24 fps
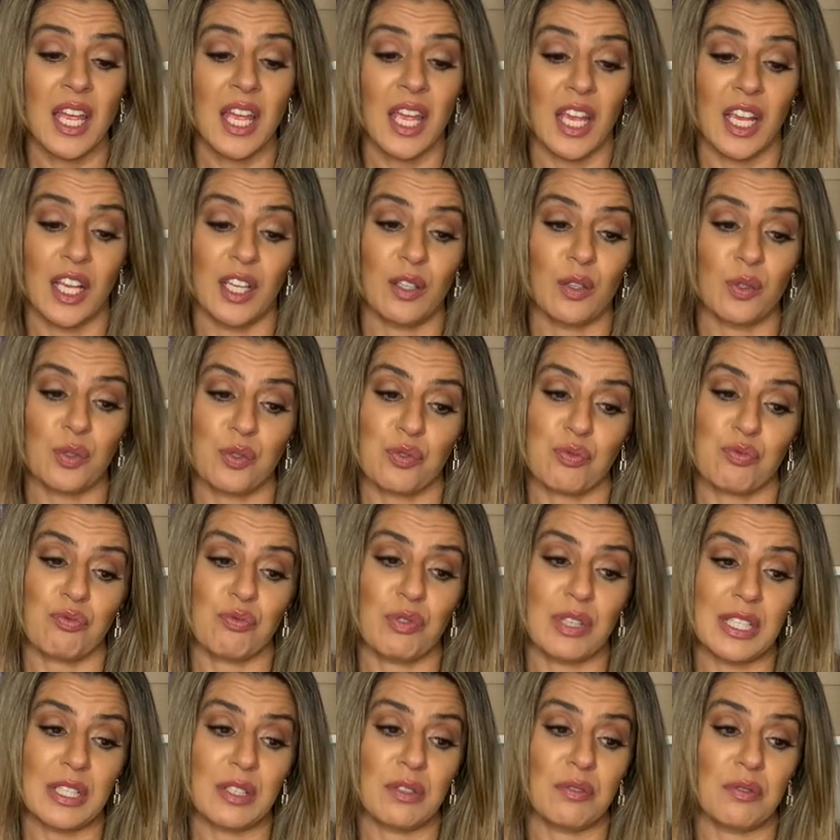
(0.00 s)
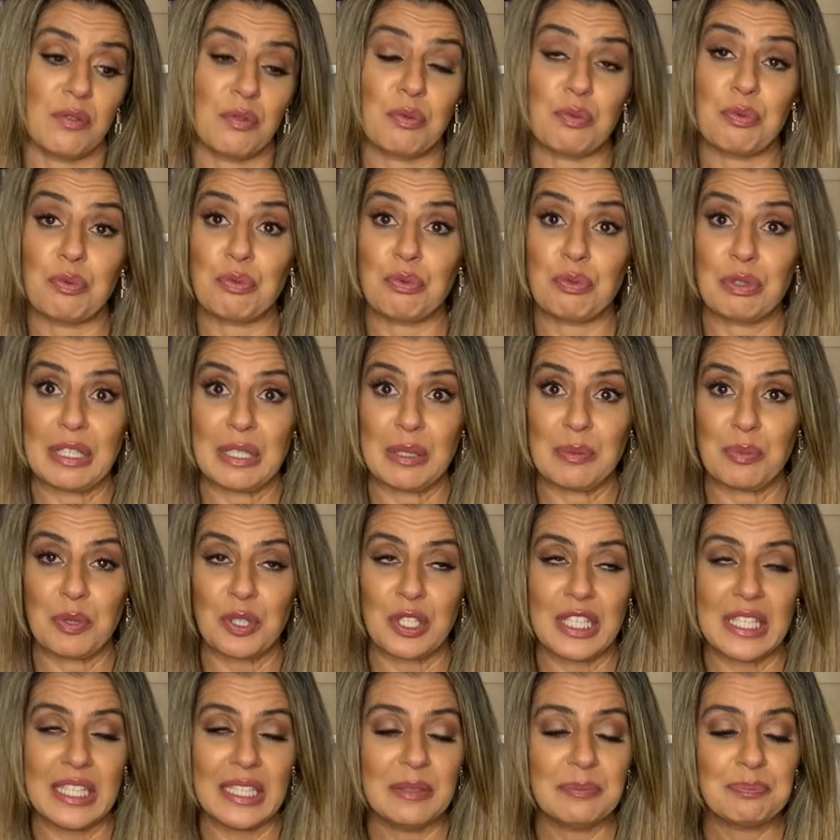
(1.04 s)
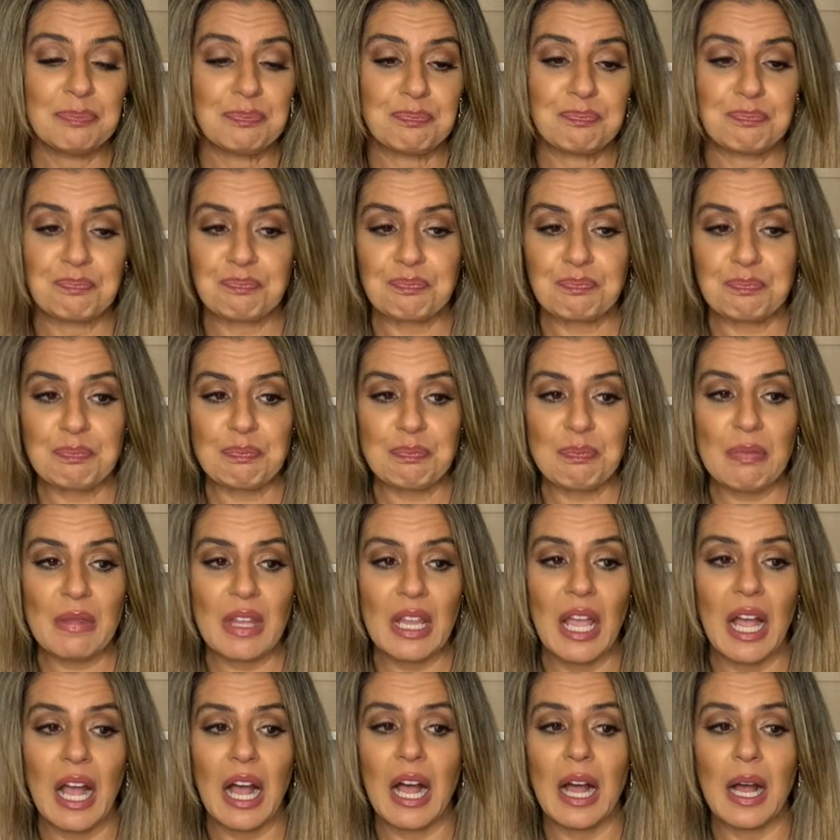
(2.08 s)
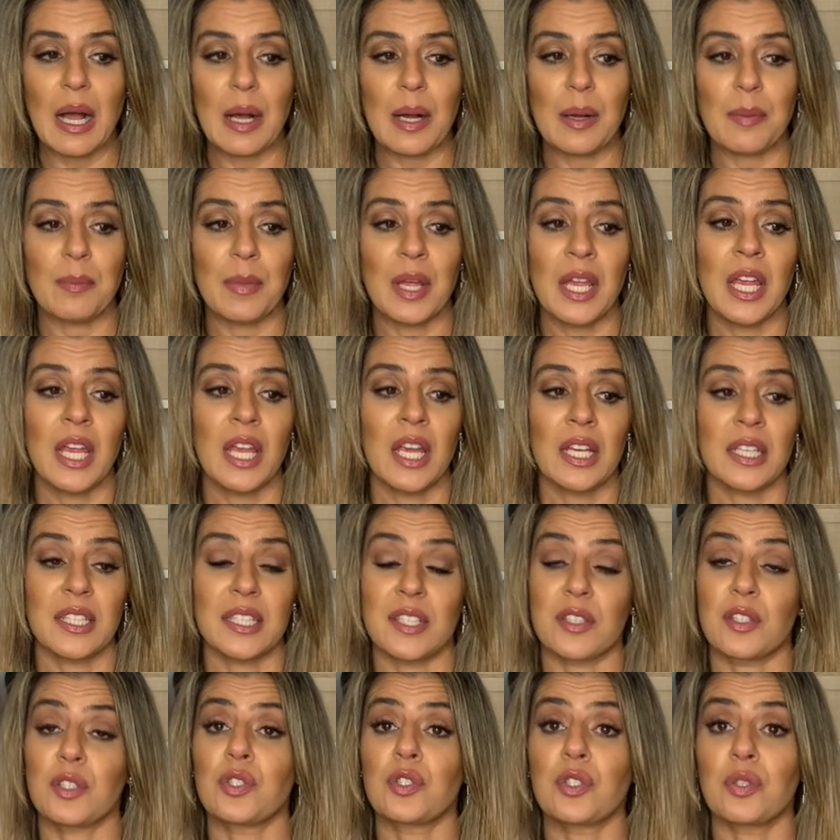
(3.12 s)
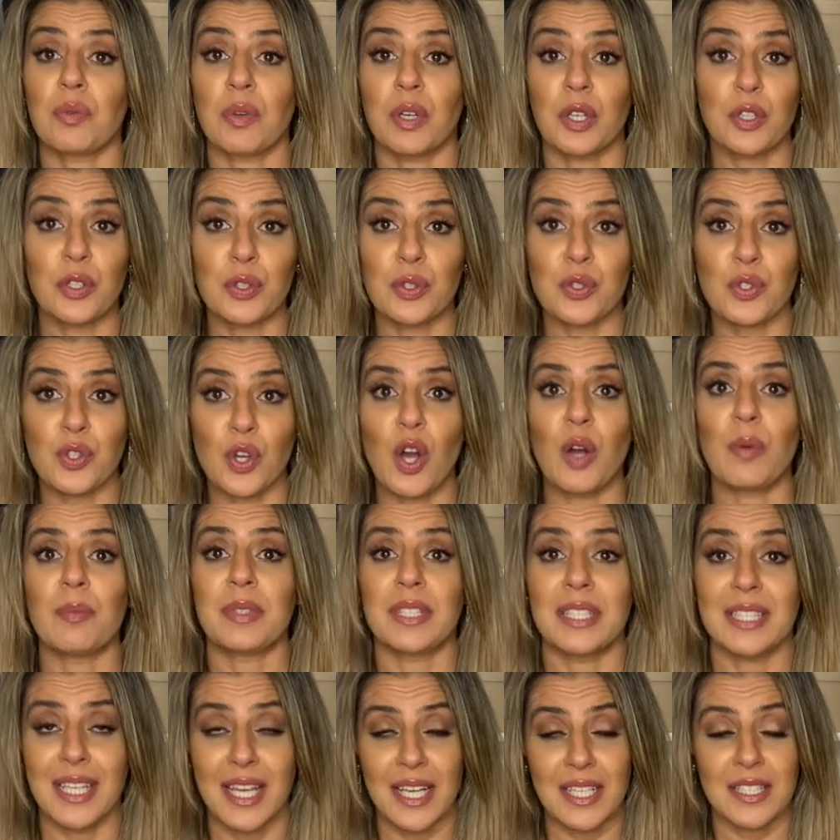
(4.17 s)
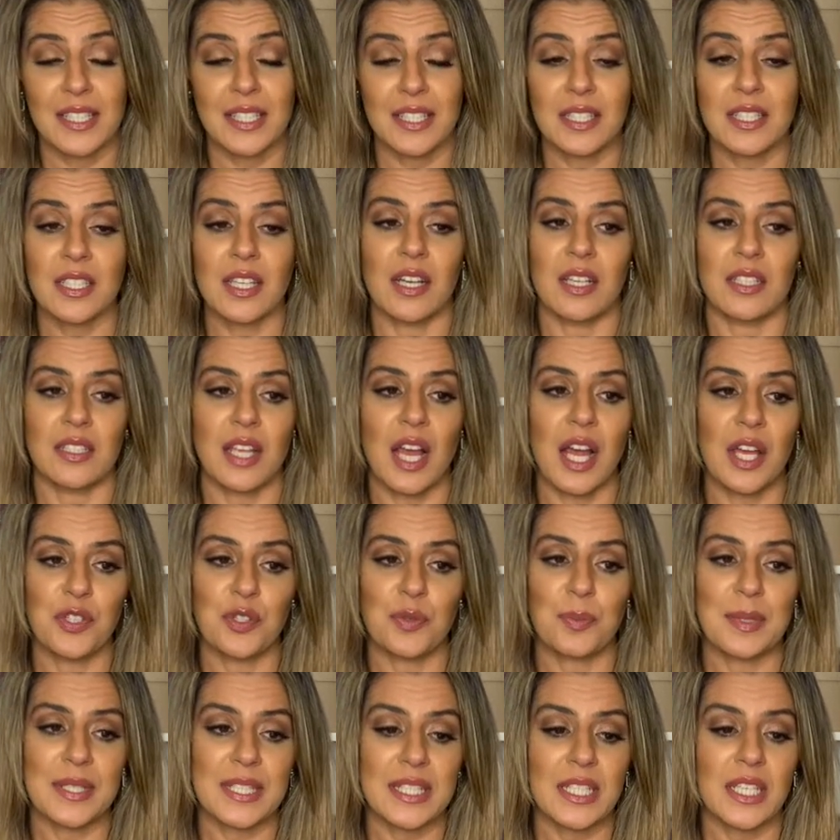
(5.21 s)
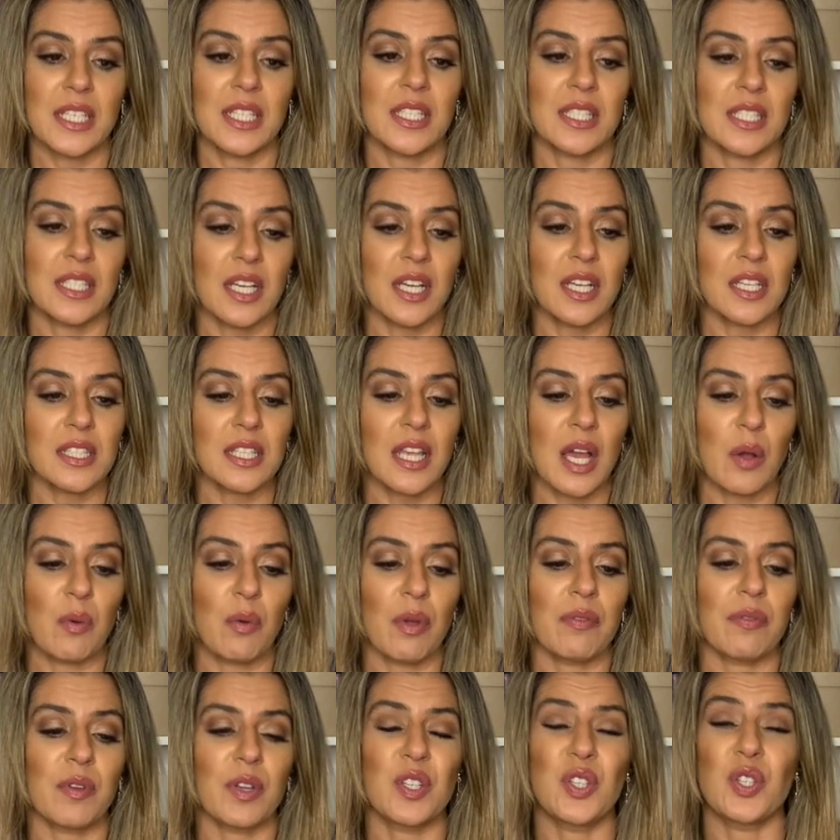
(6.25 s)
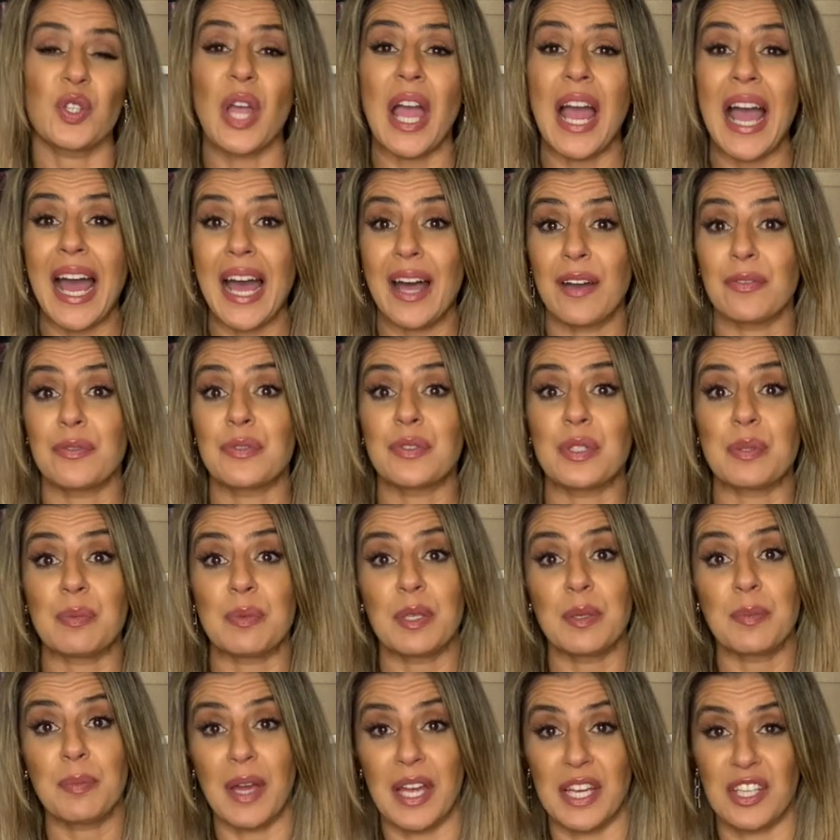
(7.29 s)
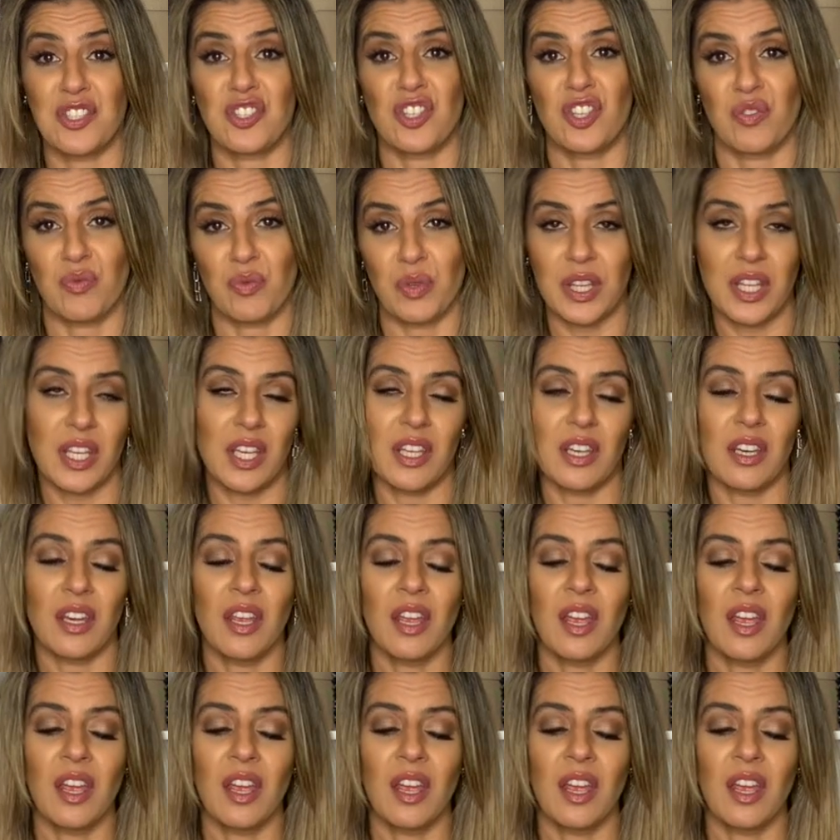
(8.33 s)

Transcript: It looks really, really pretty. Does it do a good job? Yes, it does. 100% it does. However, you have to be patient with it.